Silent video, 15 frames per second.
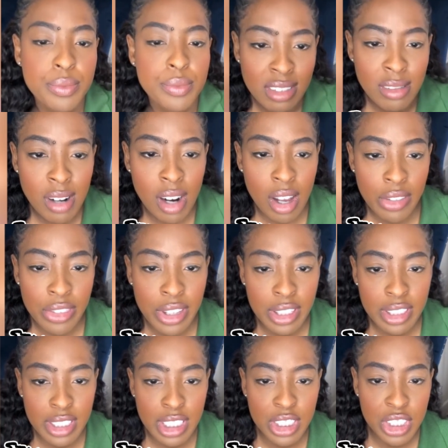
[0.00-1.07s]
You are
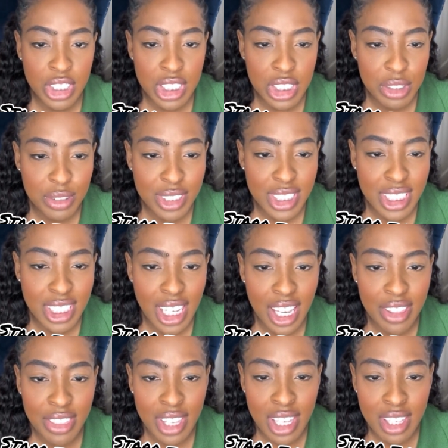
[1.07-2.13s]
authentic and genuine. I
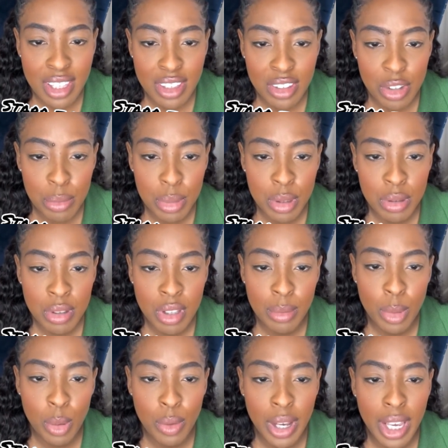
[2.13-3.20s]
think you blew them
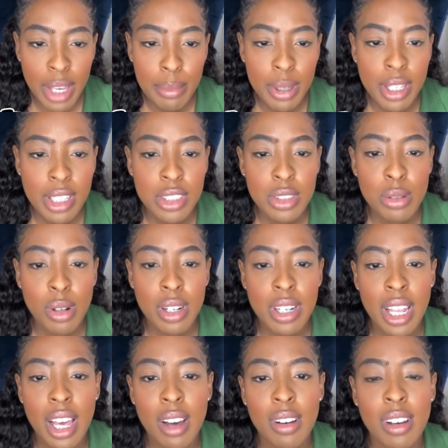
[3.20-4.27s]
away because you are
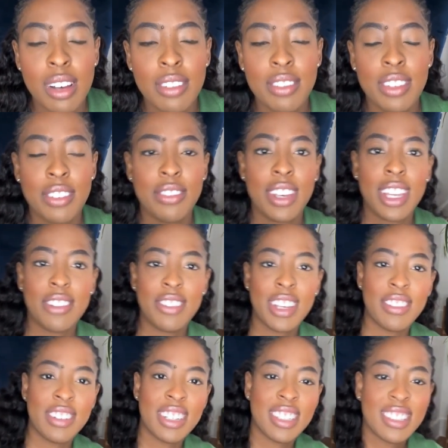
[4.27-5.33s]
now the fan
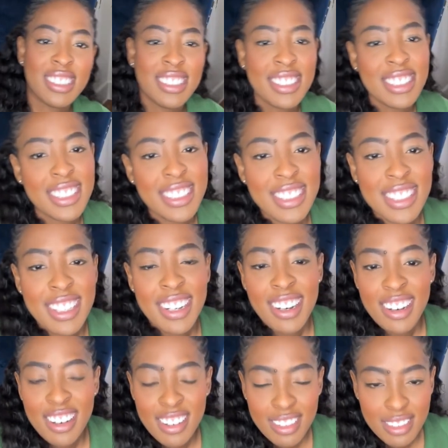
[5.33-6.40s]
favorite.
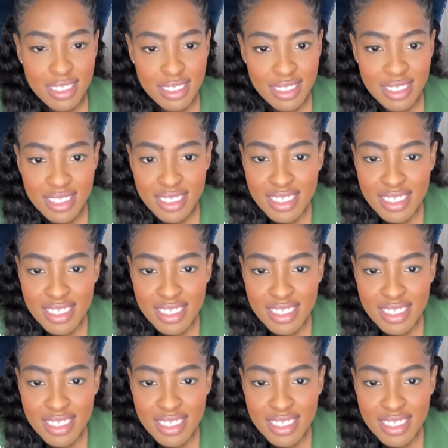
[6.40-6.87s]
I